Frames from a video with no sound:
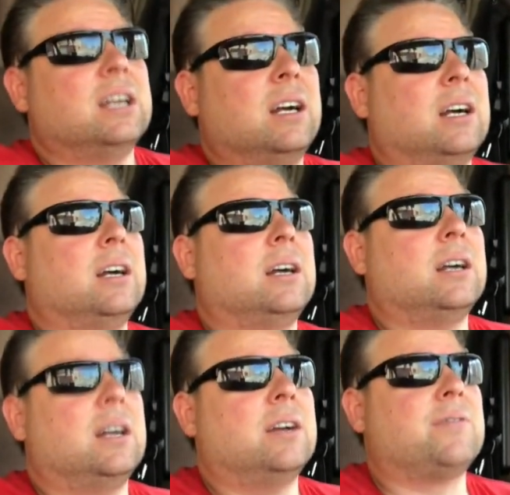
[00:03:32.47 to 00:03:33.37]

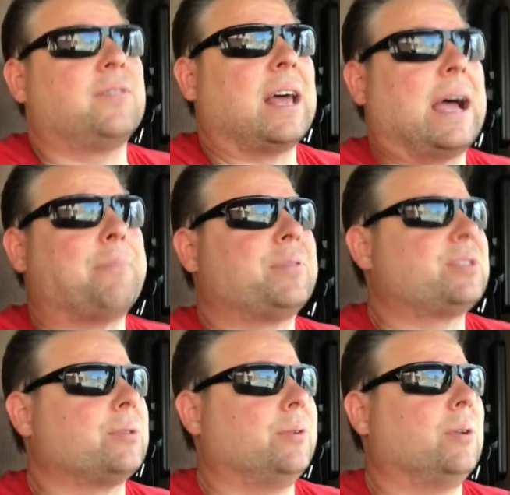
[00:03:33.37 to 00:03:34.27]
uh,
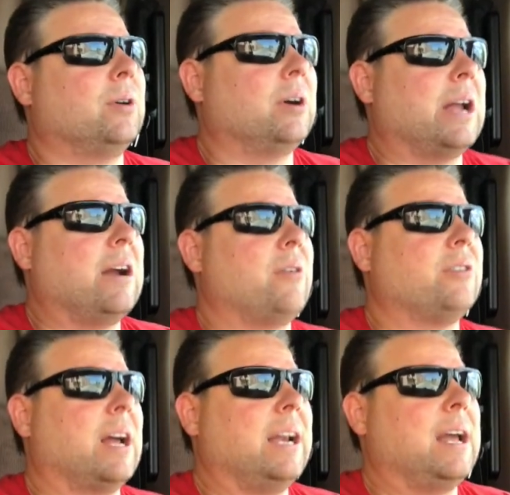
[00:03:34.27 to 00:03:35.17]
flaps or
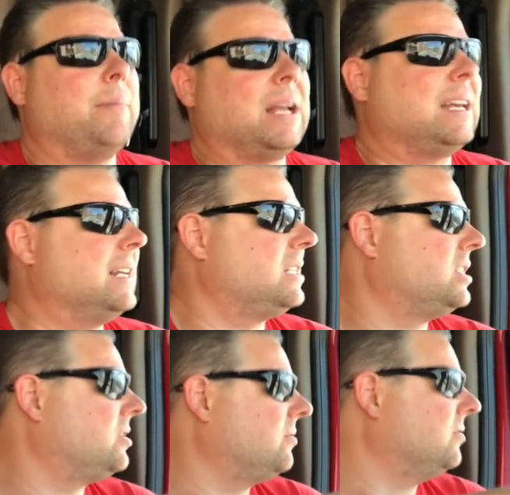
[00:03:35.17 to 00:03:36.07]
aerodynamicness